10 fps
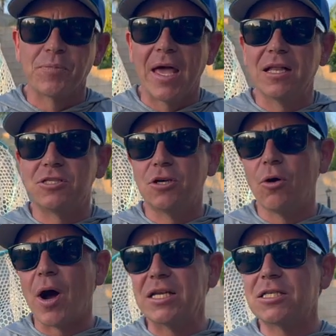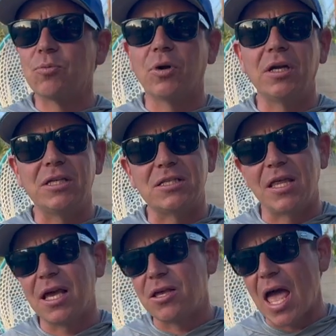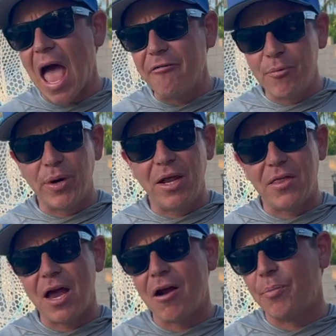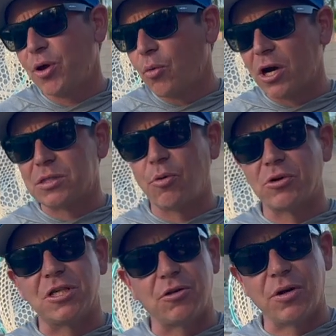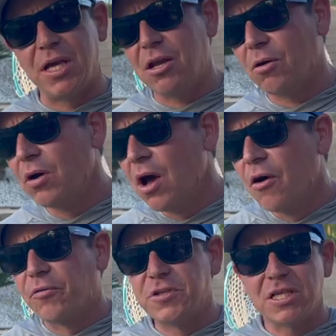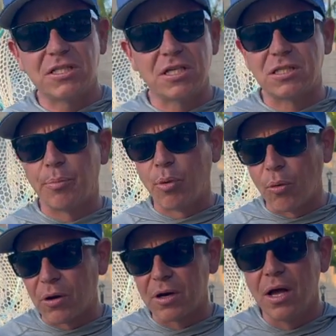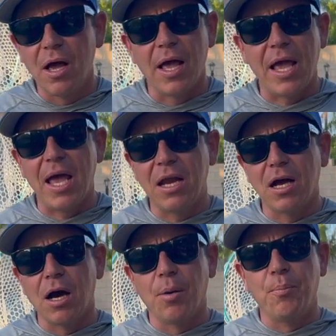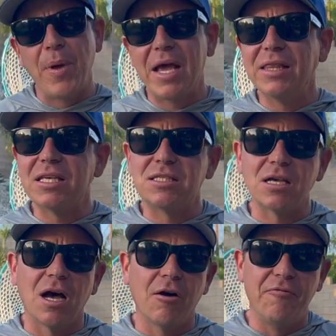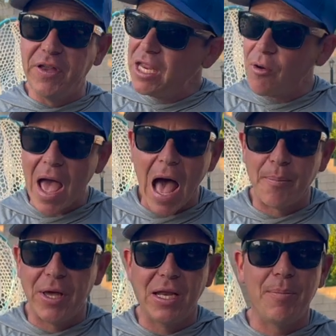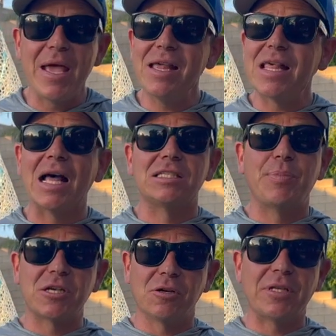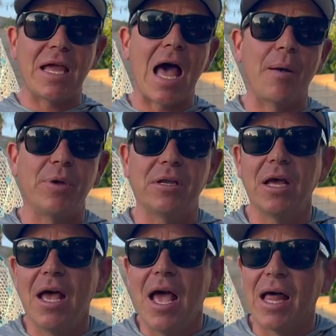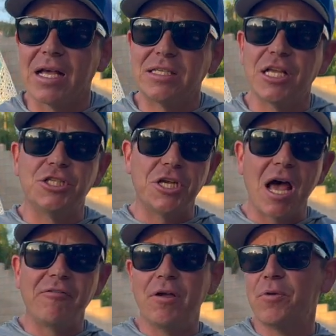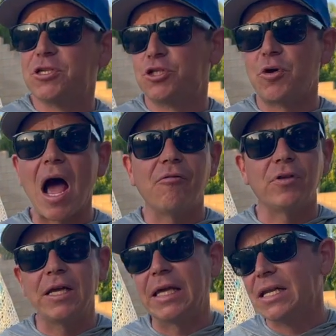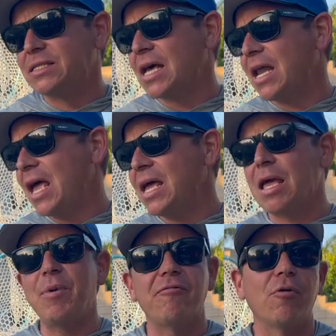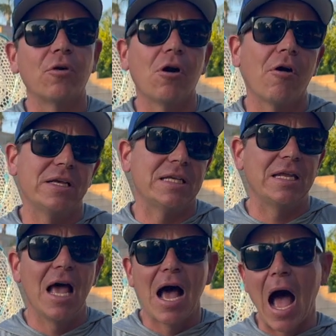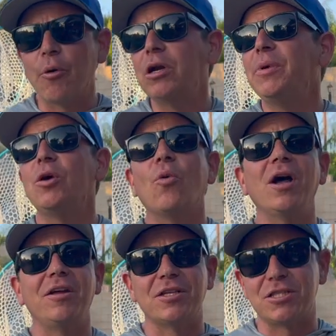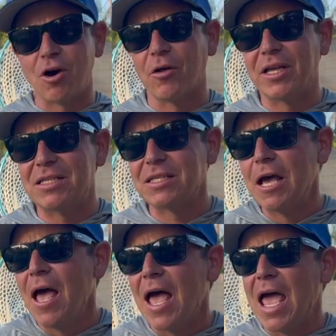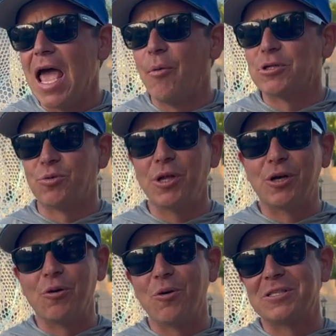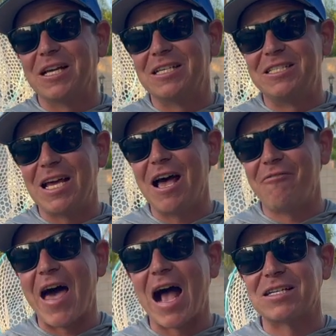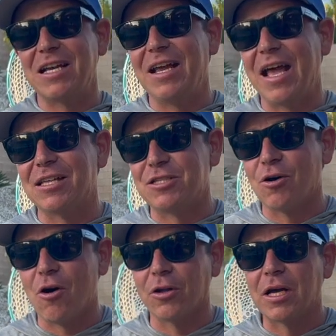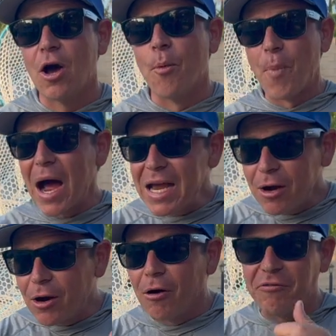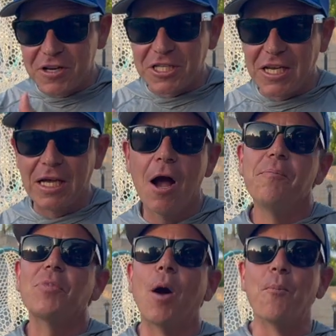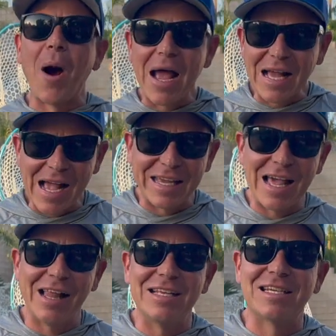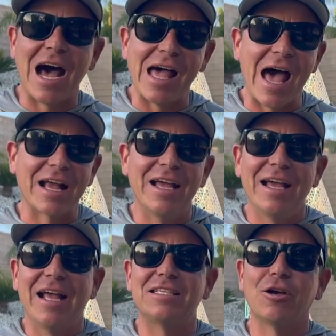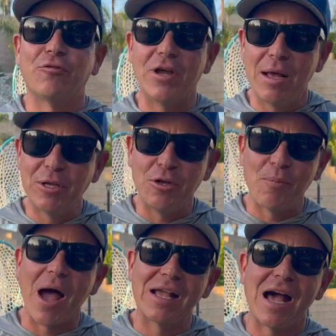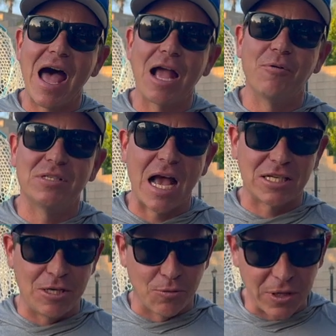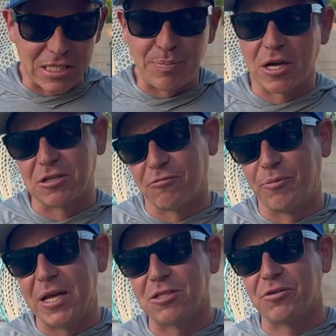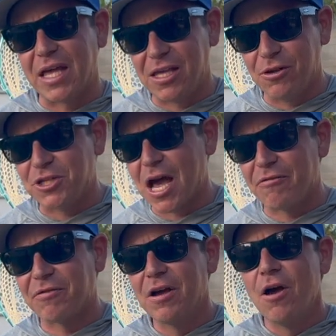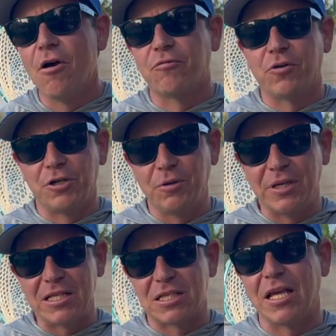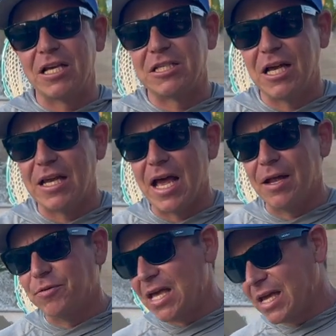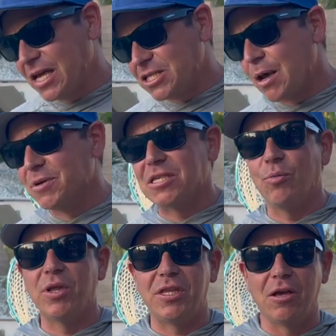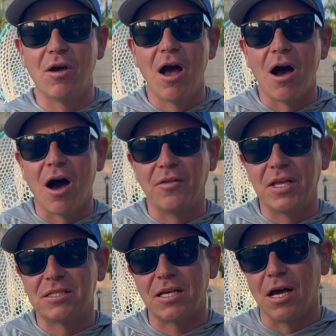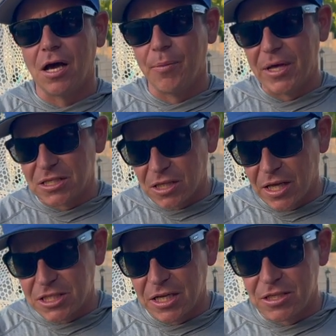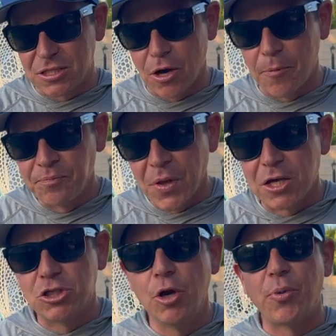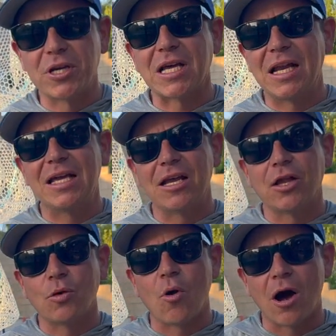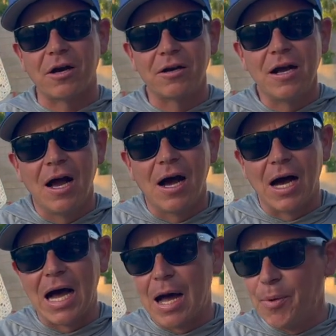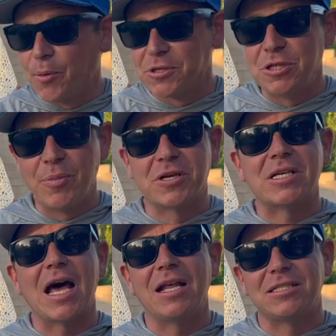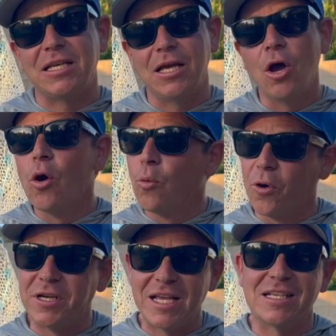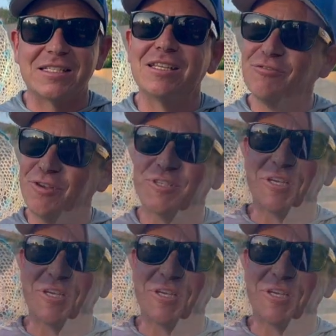And so I just want to thank everybody there at Pure Water Sports and Torqeedo for just the support and making this video happen and making that special day happen. Like I said, Jeff, he was traveling and he said, hey, gave me a phone call. He said, I want to be the one to install this. And what's really cool is because Jeff actually installed my hero fishing, my Guy Canales kayak. And so for him to do my kayak was actually really special for me. So thank you, Jeff, for doing the installation and taking Jameson with you on this installation. So super excited to get on the water. And we're super excited to see where it takes us in the future.